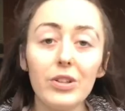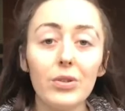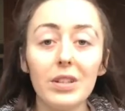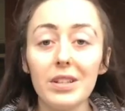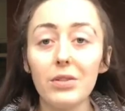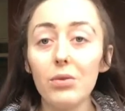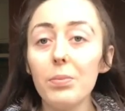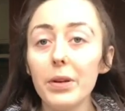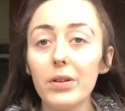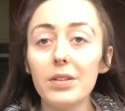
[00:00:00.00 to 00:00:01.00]
this at all
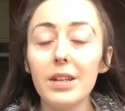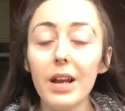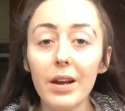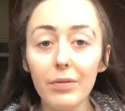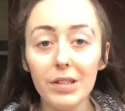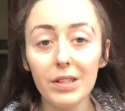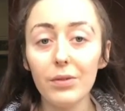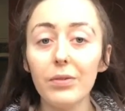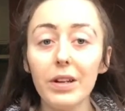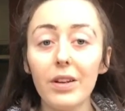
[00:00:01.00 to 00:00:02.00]
because every single
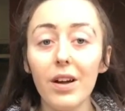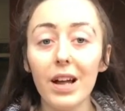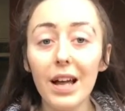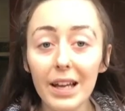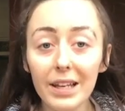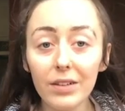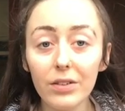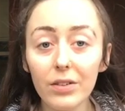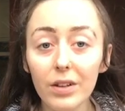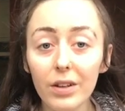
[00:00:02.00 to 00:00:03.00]
thing that I
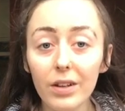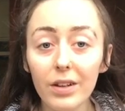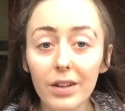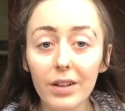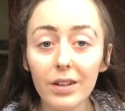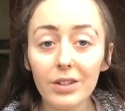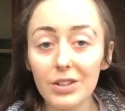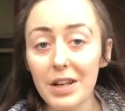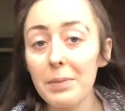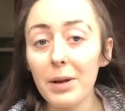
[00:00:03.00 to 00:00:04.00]
ate just
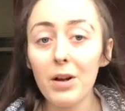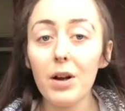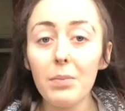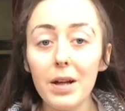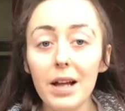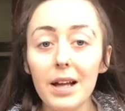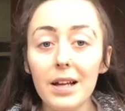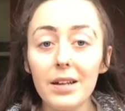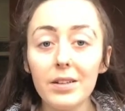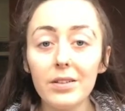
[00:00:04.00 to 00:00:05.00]
came back up,
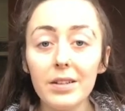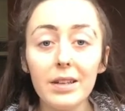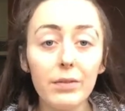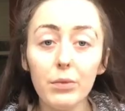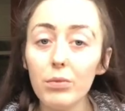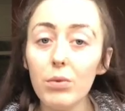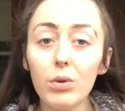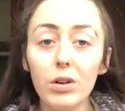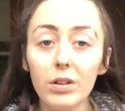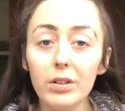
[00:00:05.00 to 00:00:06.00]
and even with water
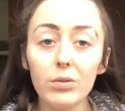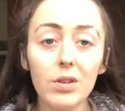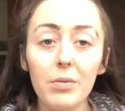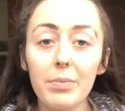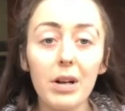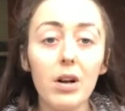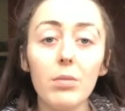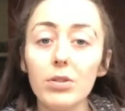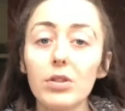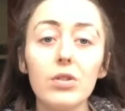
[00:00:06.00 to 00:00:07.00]
it was coming back up. I
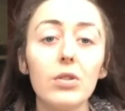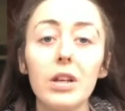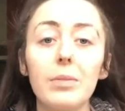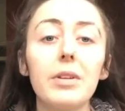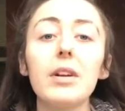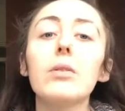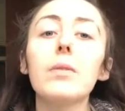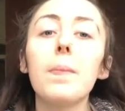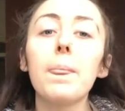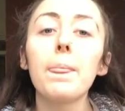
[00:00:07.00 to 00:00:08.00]
just couldn't keep it down.
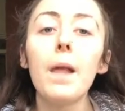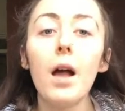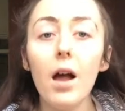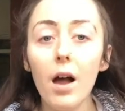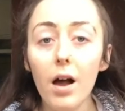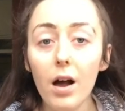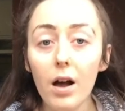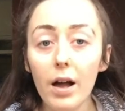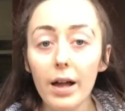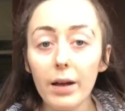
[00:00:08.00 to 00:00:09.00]

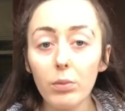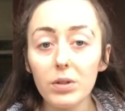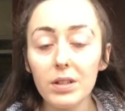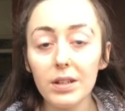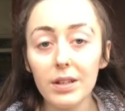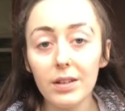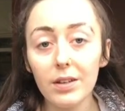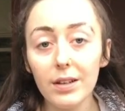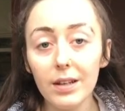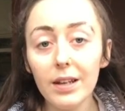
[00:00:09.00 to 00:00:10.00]
I was in
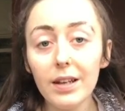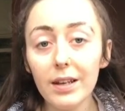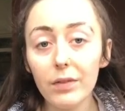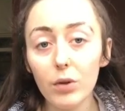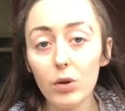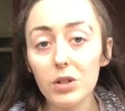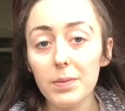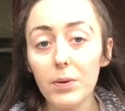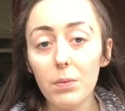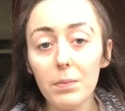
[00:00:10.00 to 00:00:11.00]
and out of the
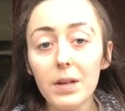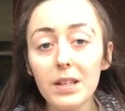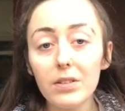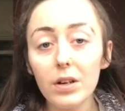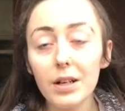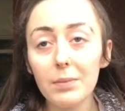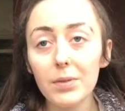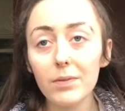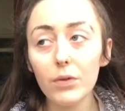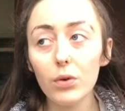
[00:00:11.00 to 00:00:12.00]
hospital many times
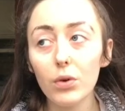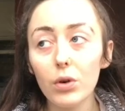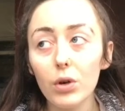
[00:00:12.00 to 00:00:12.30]
for